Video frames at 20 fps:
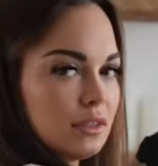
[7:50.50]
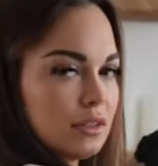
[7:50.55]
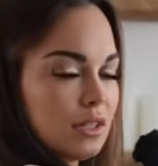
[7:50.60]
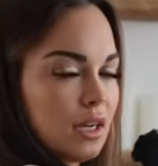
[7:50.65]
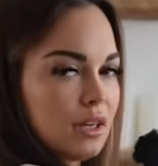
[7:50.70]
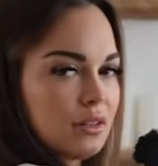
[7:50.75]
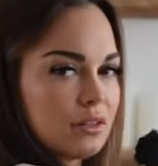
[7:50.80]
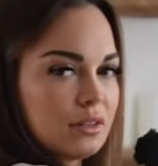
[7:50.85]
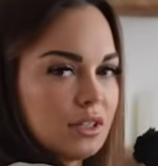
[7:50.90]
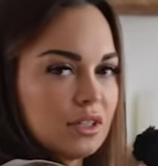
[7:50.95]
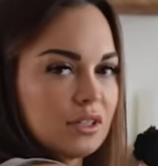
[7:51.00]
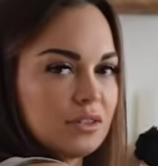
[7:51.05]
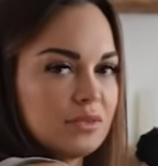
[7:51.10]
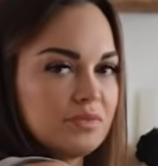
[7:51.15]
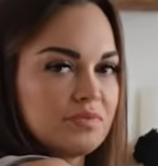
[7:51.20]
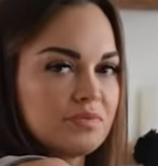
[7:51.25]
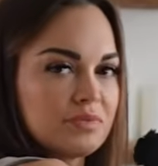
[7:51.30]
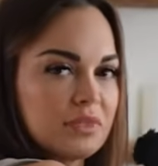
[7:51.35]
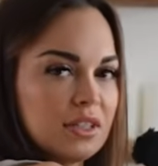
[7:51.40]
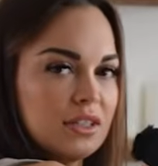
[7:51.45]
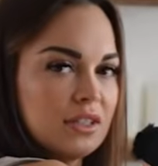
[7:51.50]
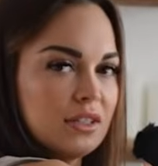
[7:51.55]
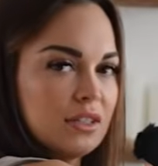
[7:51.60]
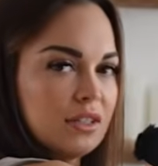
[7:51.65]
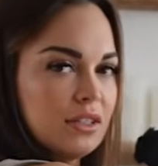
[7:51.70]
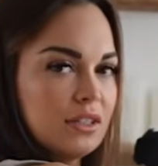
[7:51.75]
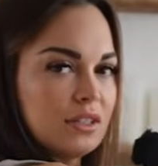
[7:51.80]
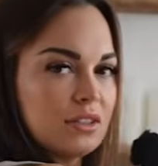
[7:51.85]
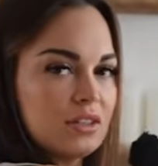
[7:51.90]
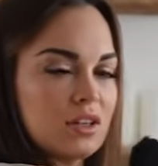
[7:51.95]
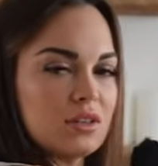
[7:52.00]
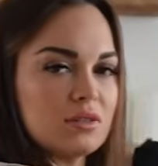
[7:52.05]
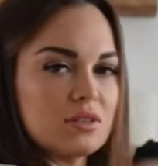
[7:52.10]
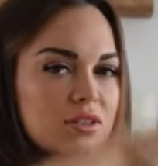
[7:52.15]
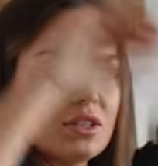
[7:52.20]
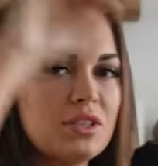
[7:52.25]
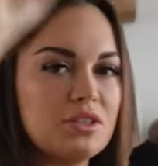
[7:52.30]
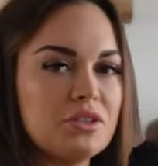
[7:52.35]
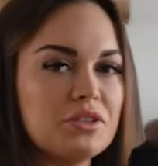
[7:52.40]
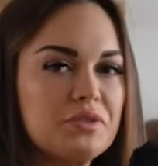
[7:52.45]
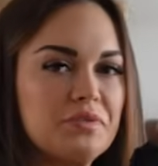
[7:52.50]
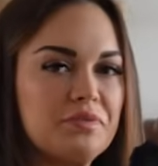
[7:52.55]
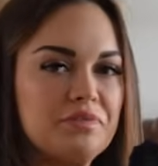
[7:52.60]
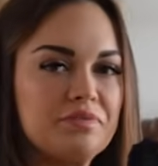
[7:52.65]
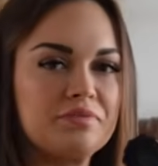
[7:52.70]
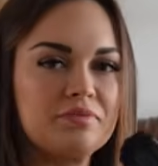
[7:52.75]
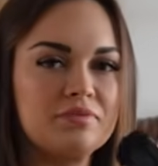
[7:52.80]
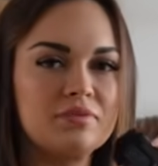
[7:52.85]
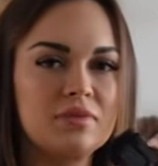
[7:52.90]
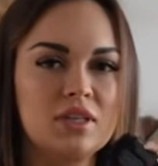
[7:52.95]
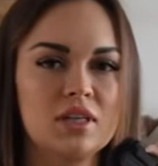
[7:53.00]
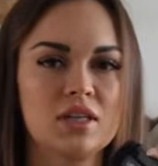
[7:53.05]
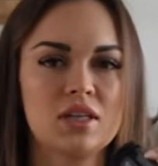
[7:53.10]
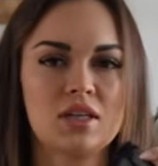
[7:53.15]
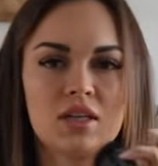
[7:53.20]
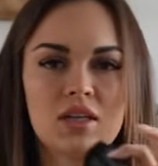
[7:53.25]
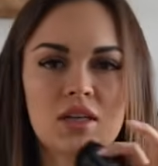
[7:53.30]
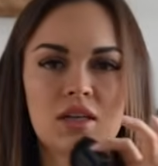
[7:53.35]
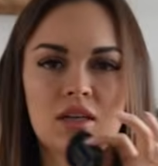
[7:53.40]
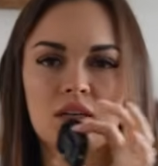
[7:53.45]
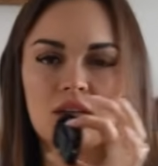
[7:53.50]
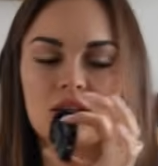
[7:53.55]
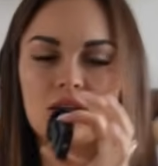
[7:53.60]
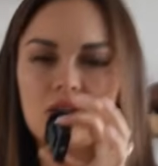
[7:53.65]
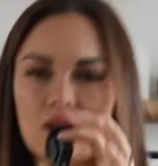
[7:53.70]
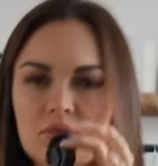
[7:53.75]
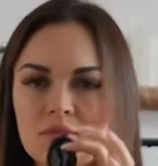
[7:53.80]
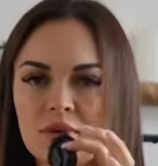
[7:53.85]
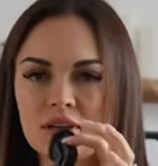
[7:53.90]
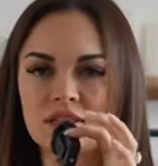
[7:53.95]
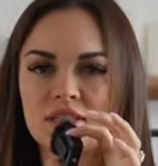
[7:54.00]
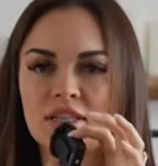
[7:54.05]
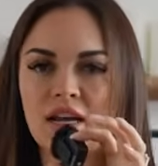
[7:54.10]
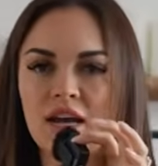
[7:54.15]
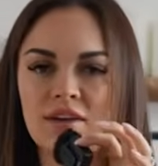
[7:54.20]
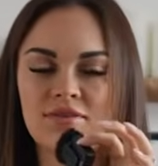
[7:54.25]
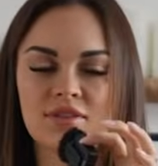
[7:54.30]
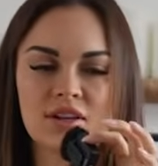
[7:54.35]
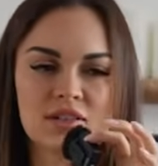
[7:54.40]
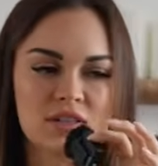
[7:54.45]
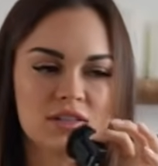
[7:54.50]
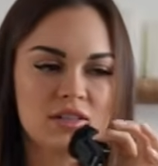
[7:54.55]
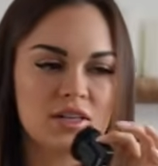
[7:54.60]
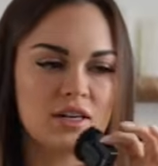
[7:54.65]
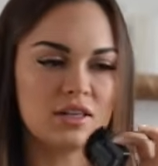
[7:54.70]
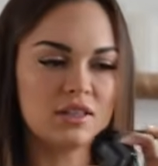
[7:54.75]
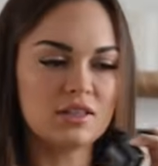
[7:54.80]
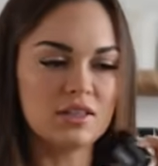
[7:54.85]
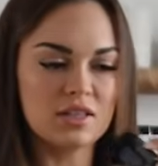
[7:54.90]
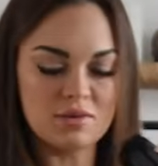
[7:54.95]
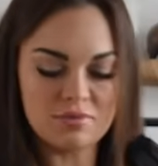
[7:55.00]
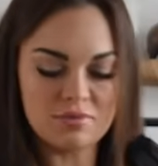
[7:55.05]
I don't know. Thought it was cute. Not a must-have necessarily,